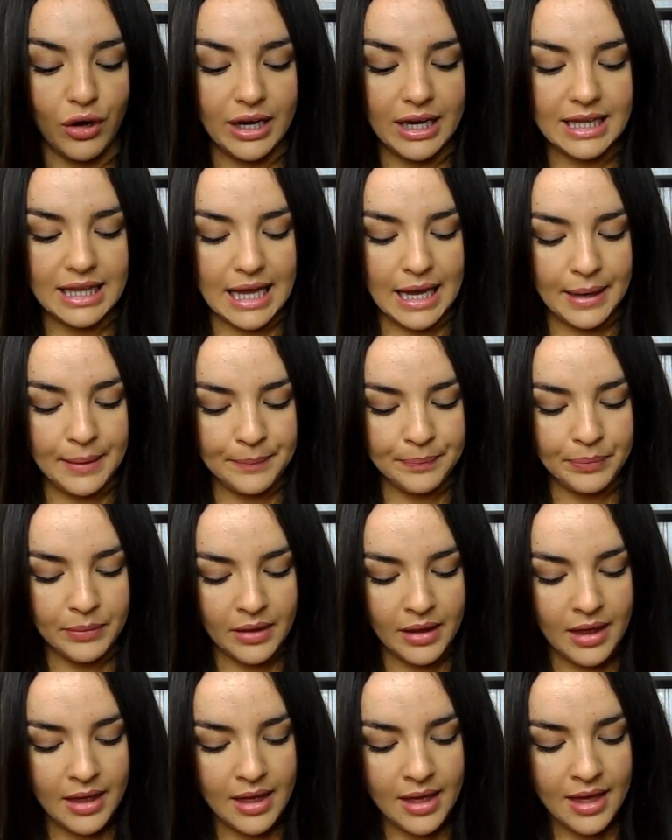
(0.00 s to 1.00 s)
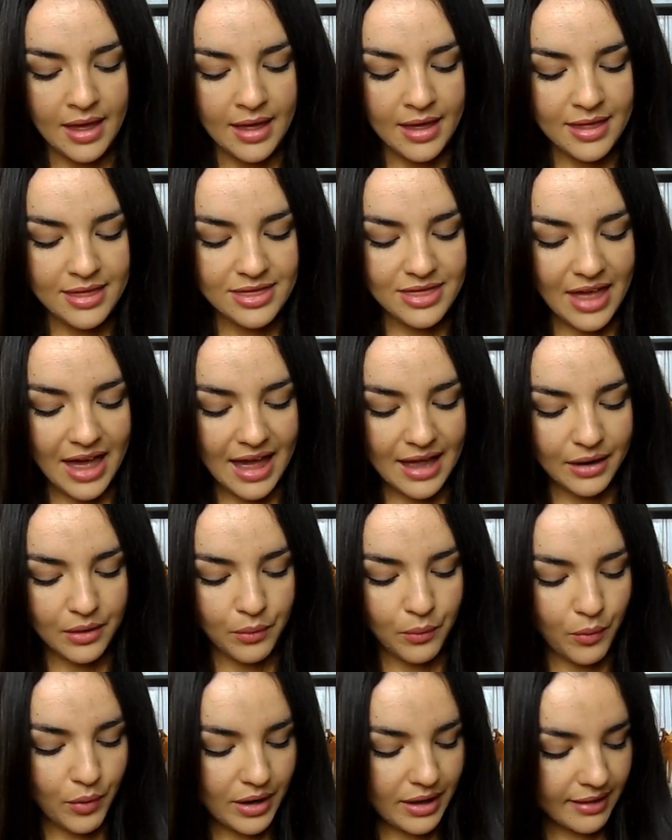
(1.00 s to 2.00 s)
like that.
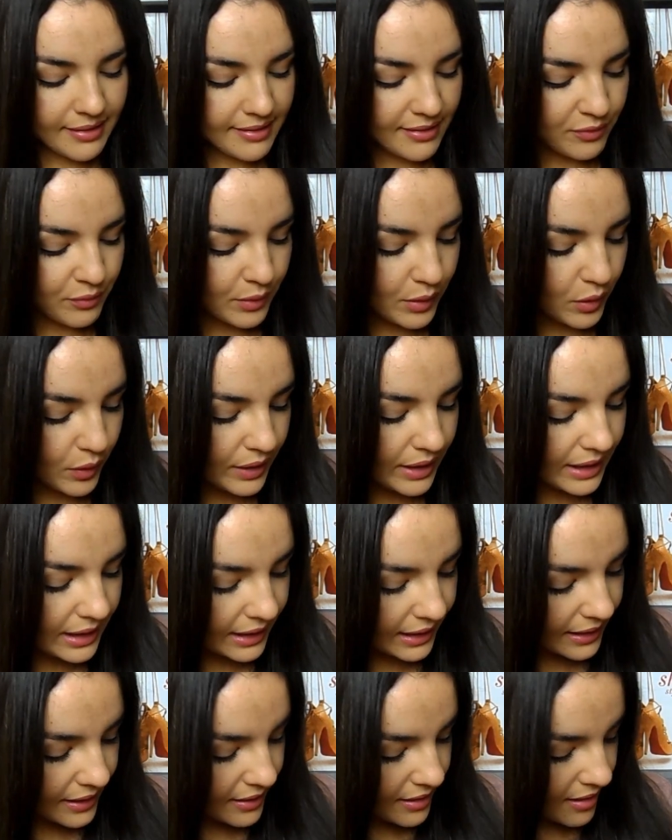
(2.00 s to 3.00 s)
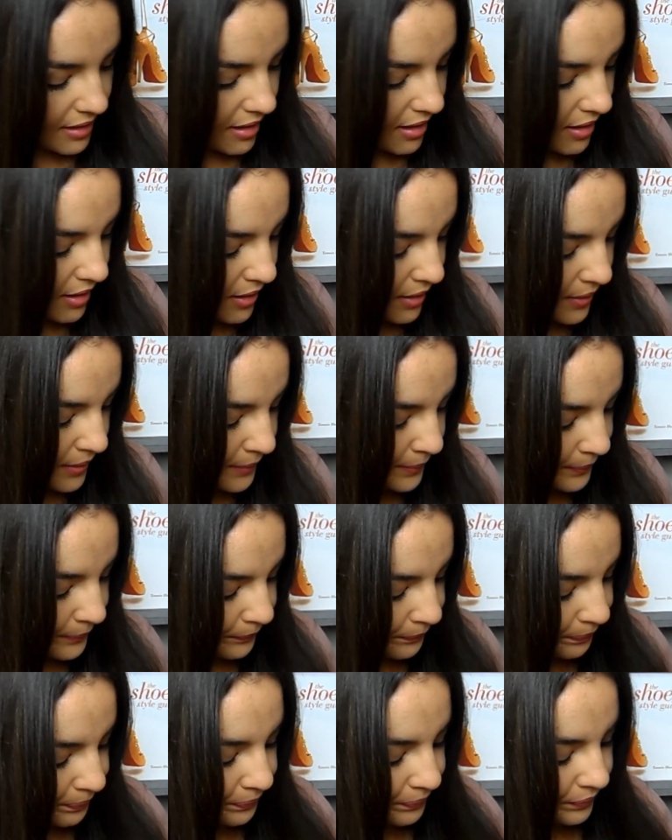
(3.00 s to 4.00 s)
Then what else have we got in here?
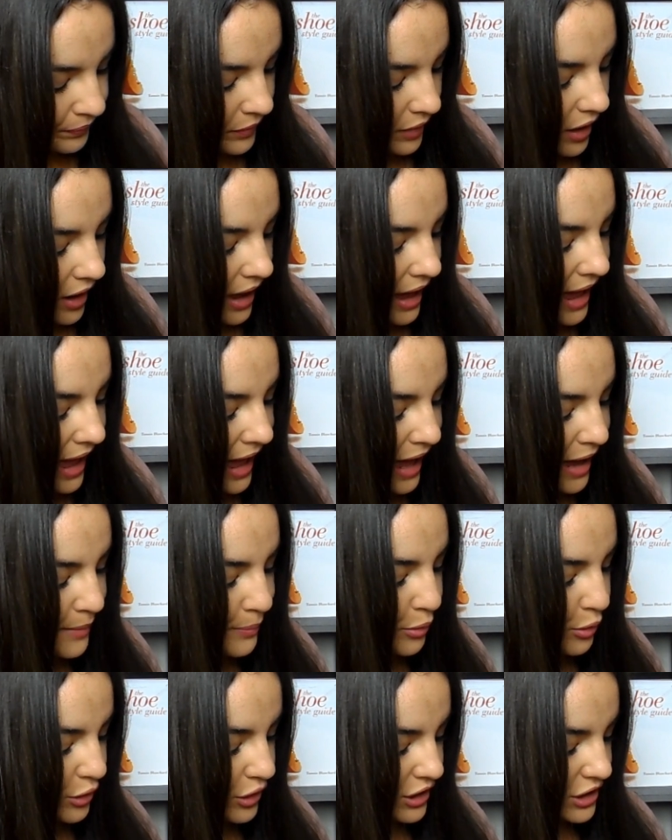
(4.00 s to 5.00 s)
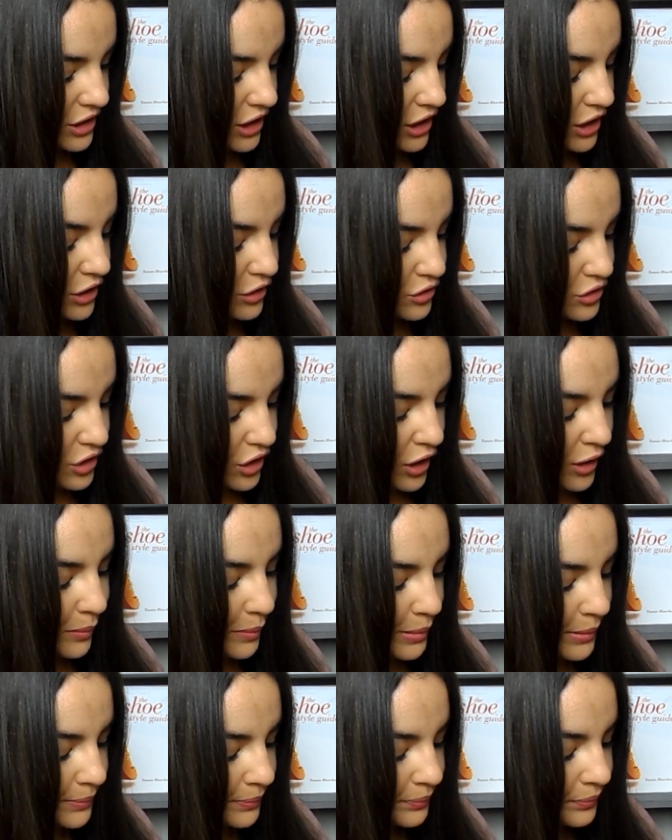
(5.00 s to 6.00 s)
Um, a hair product I used
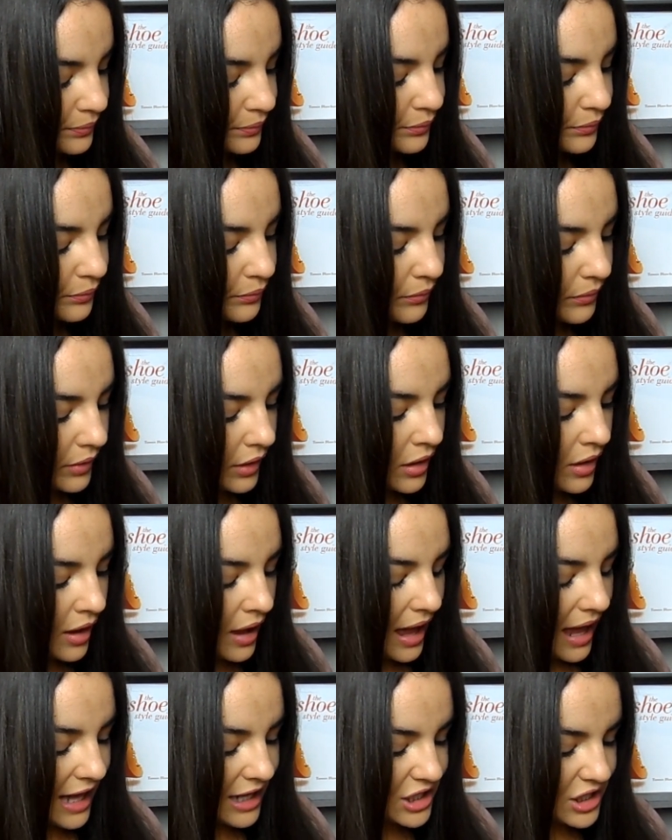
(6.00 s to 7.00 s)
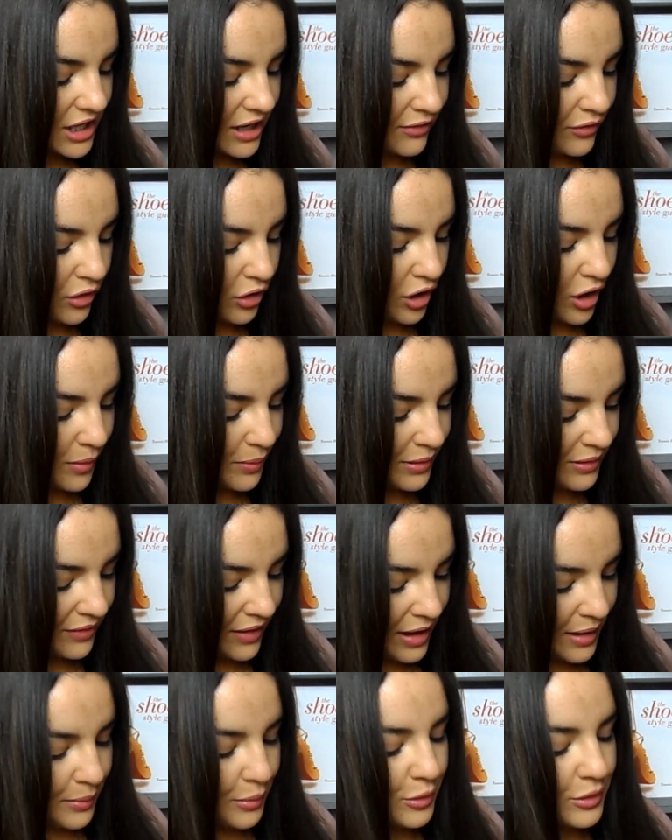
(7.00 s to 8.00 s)
up. Actually, I've got a couple
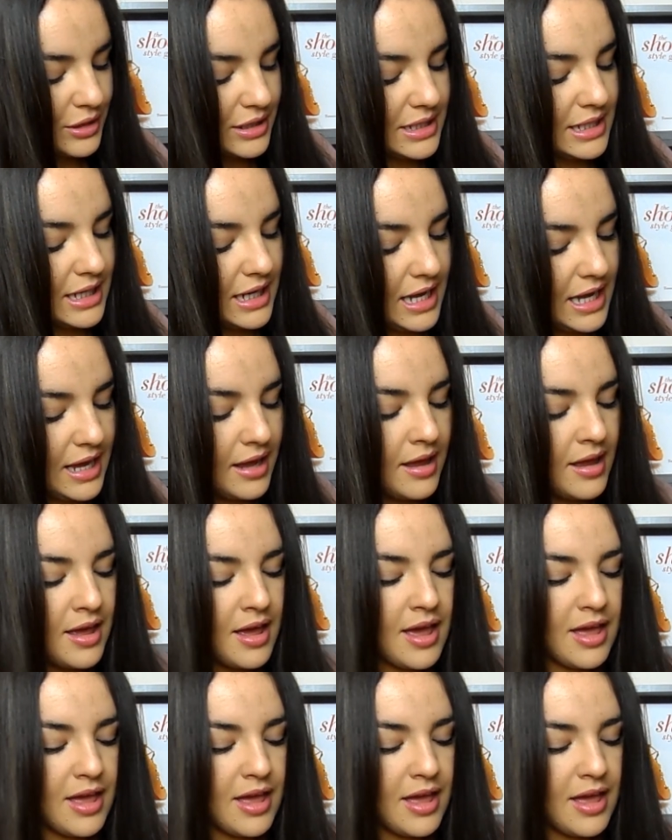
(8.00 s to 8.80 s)
of hair products in here.